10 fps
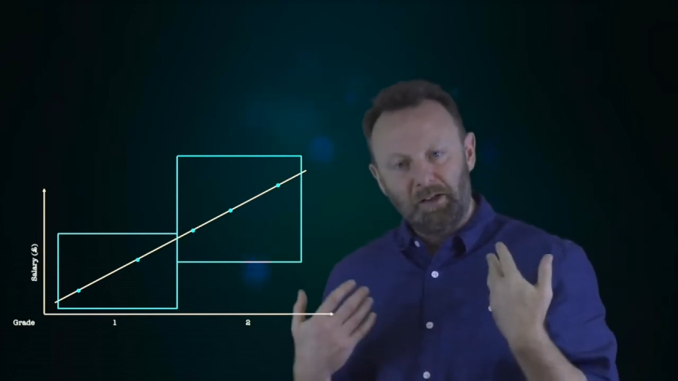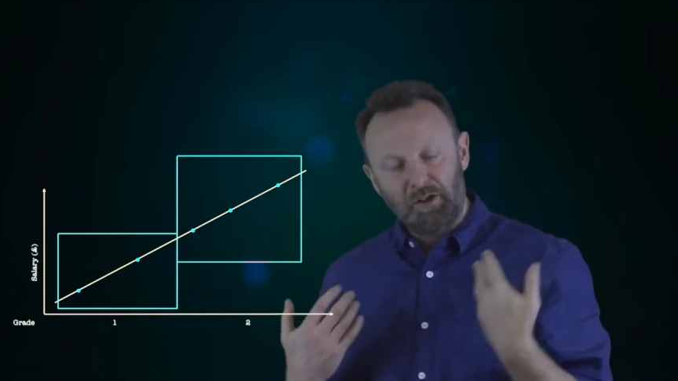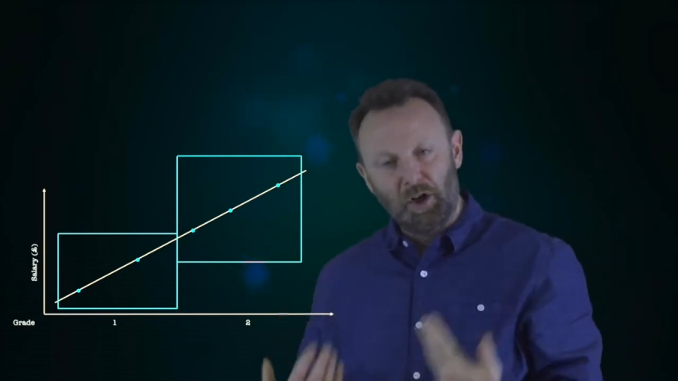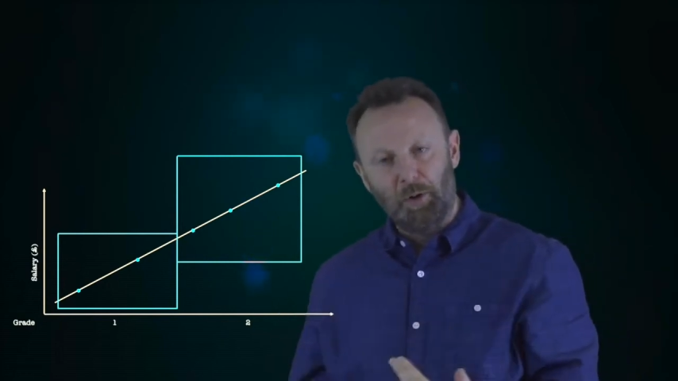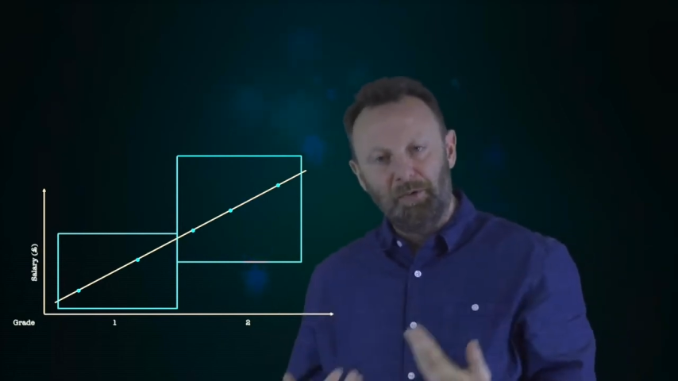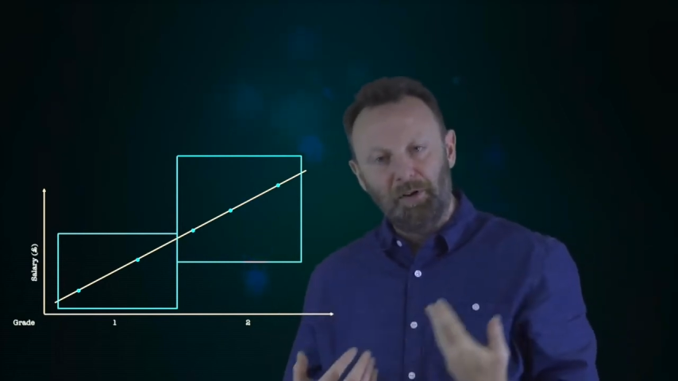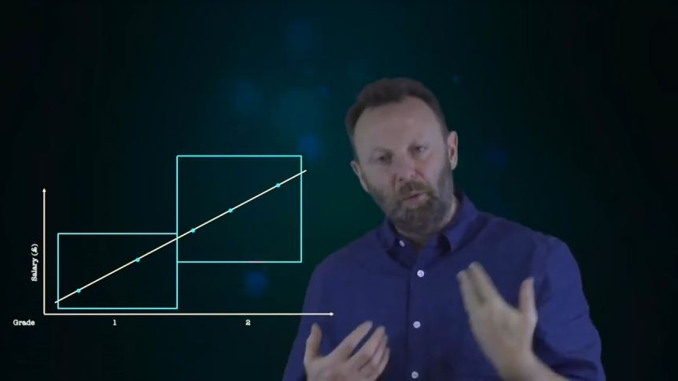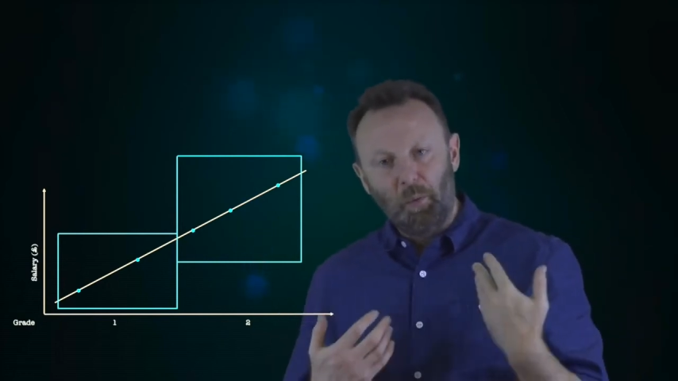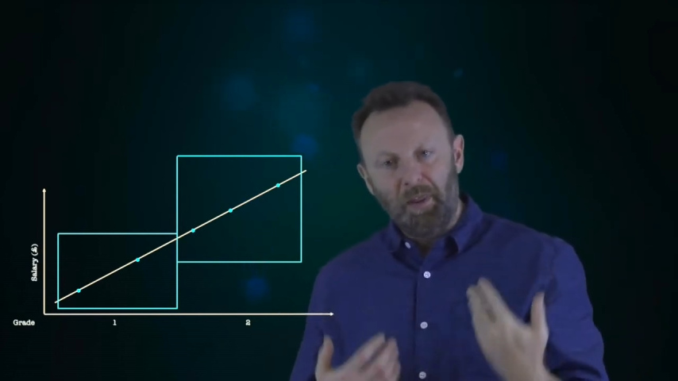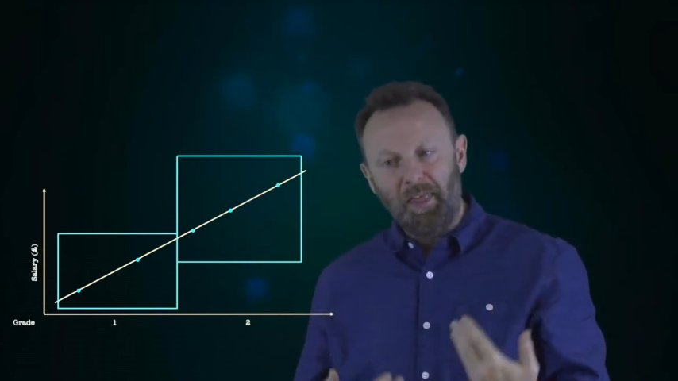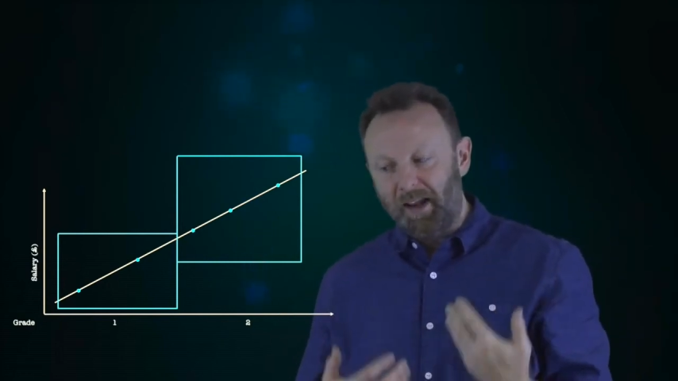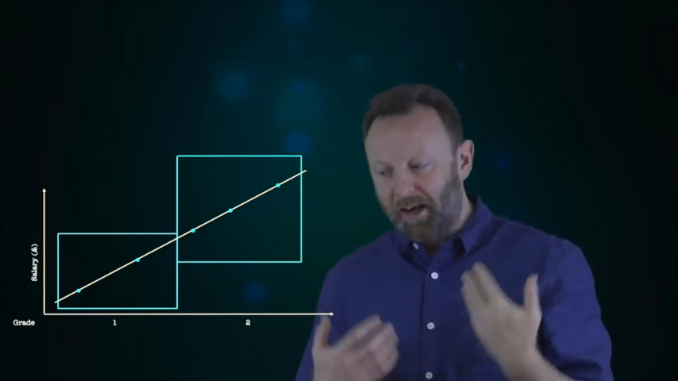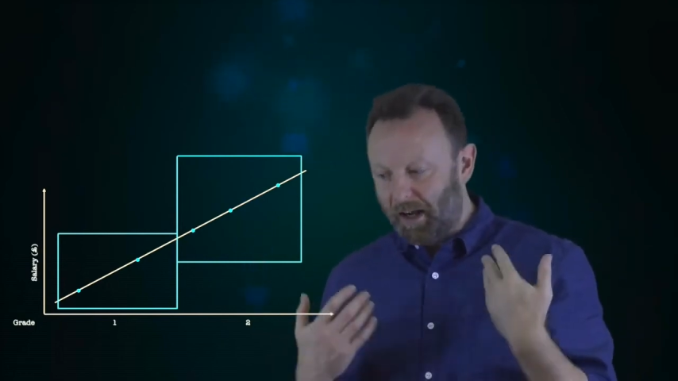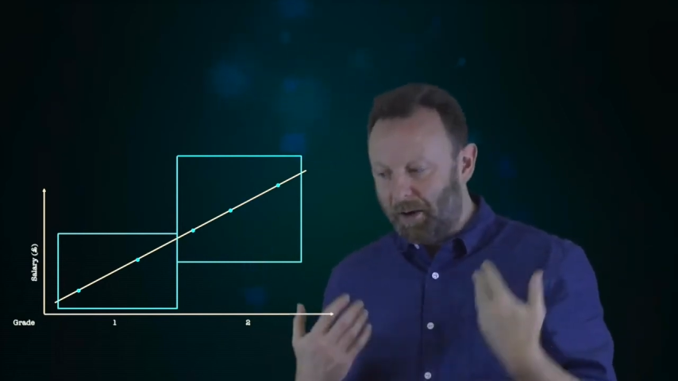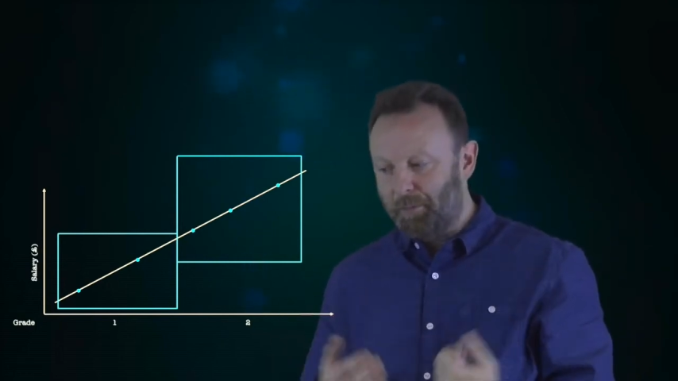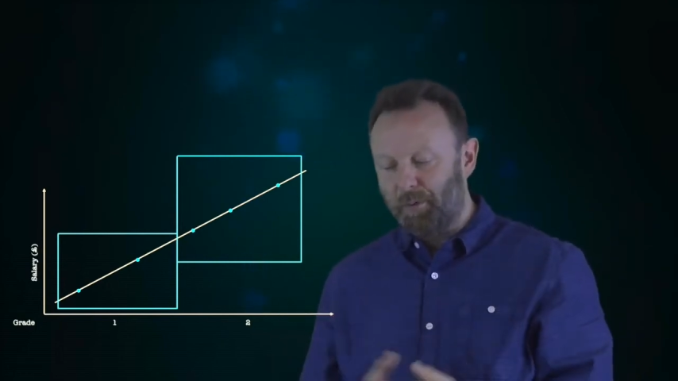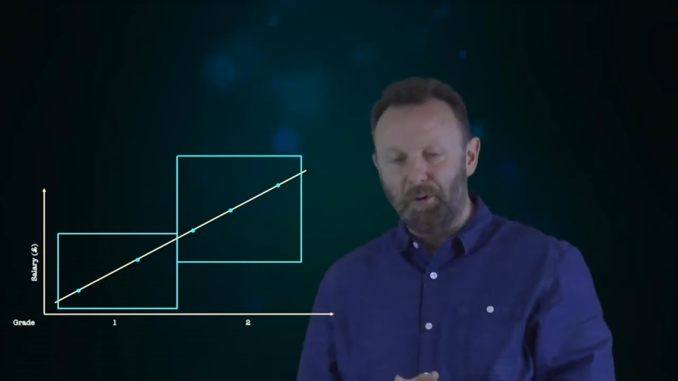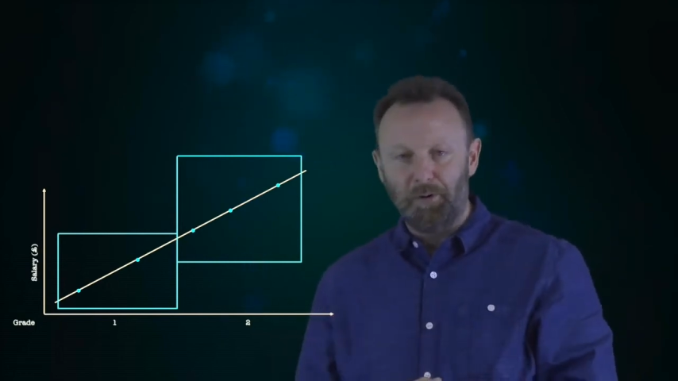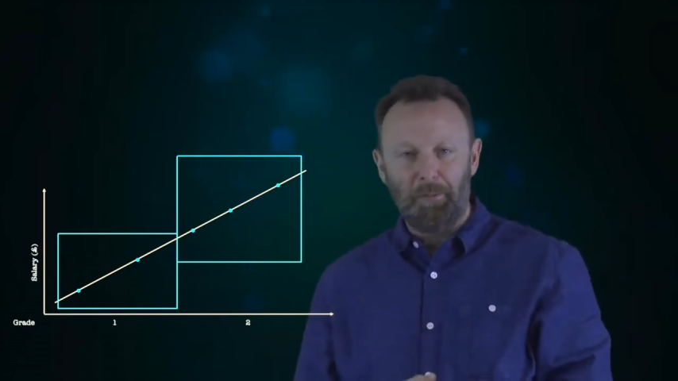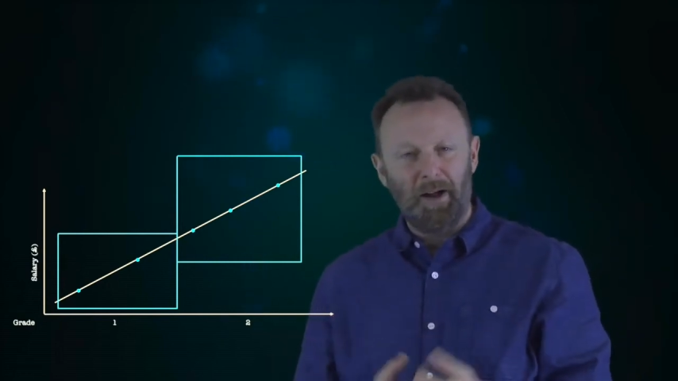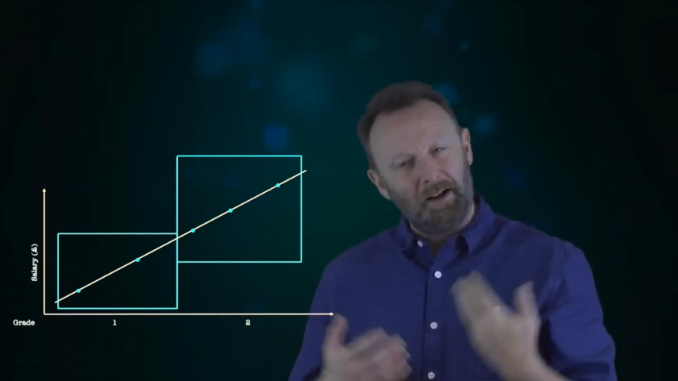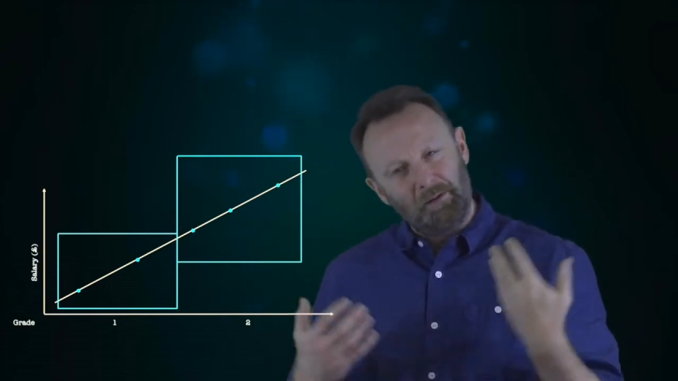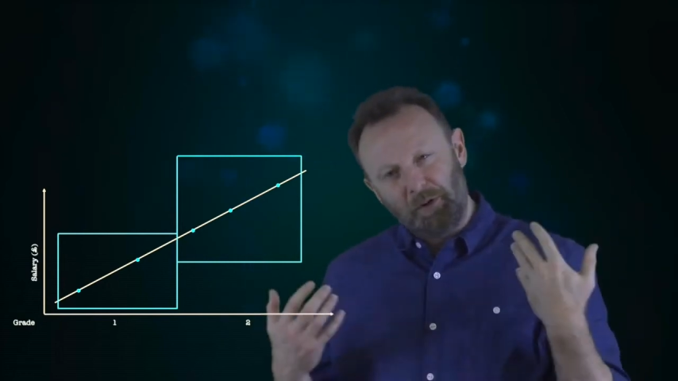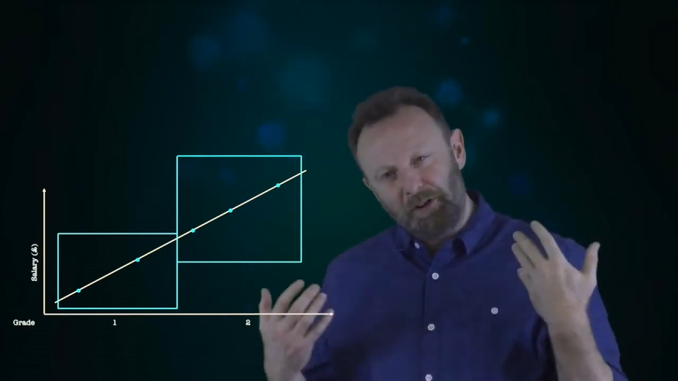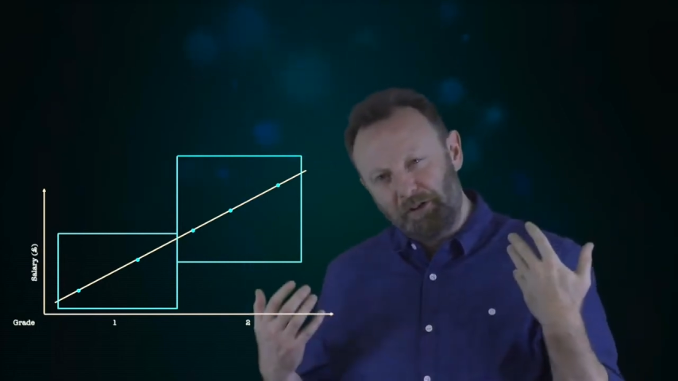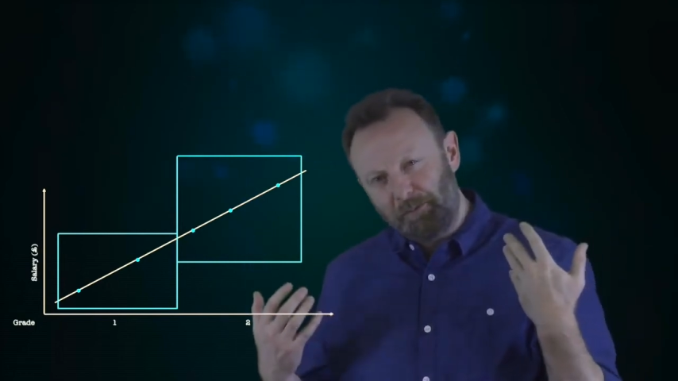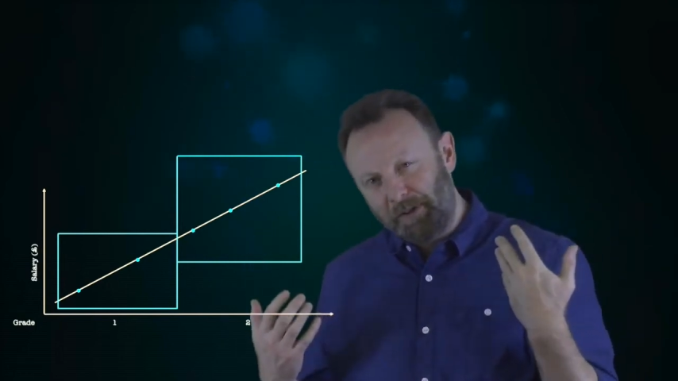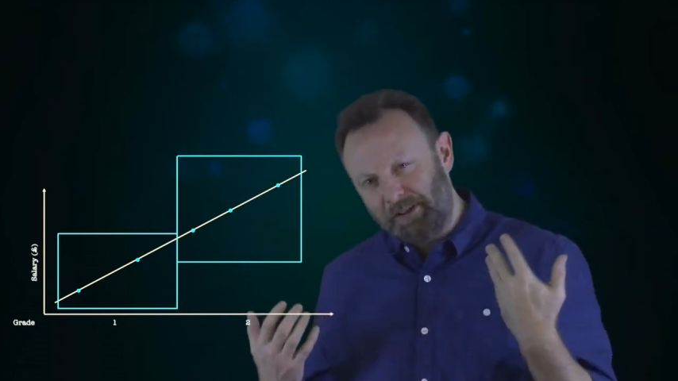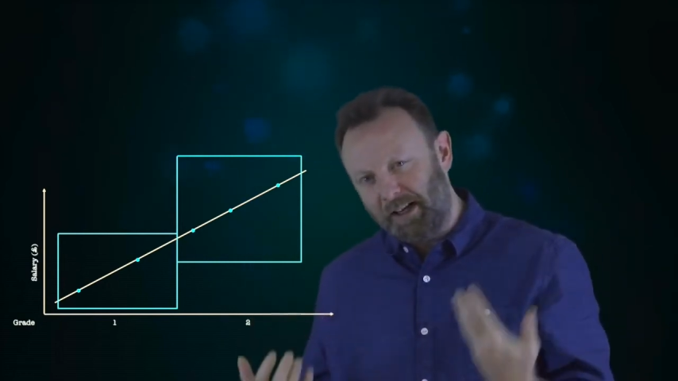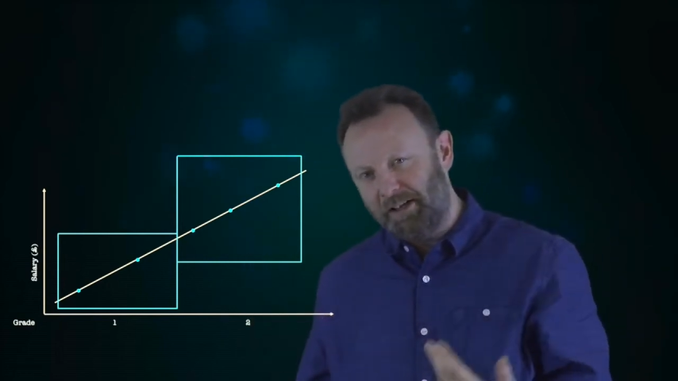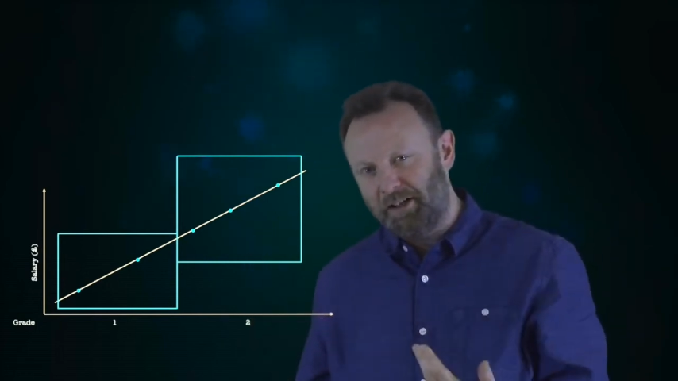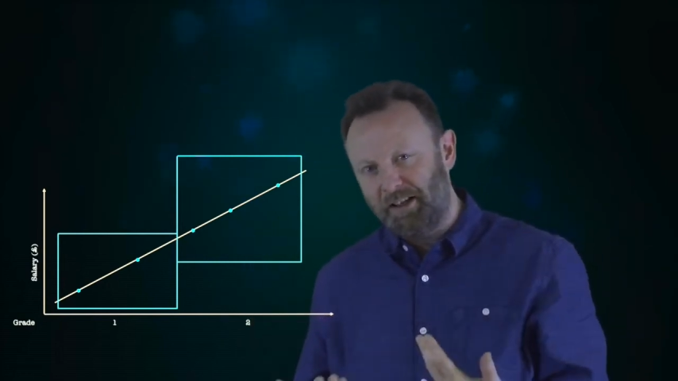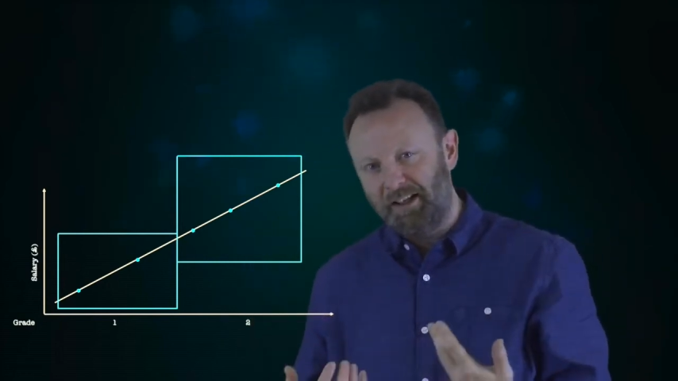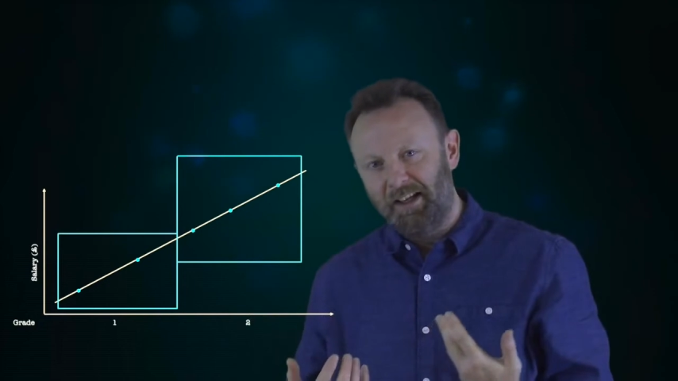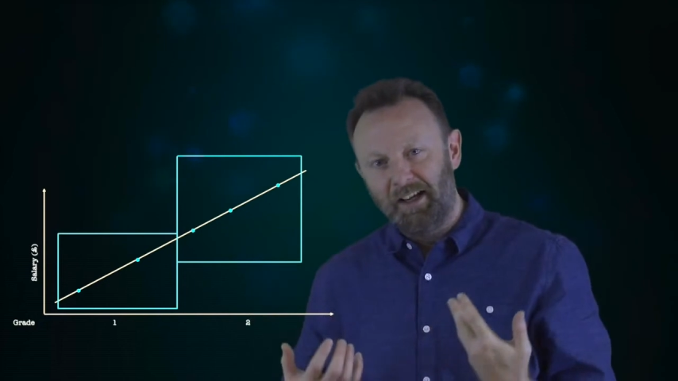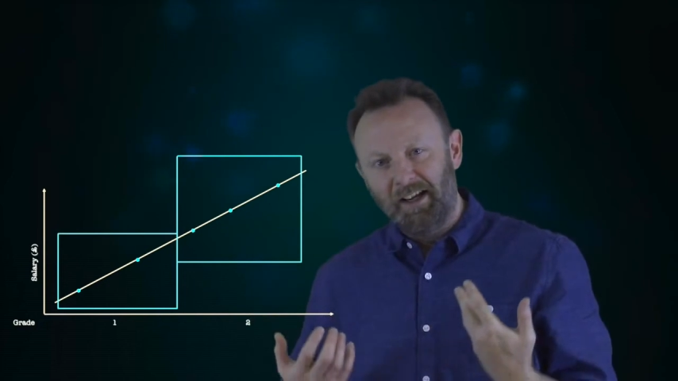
jobs within a broad band, which is potentially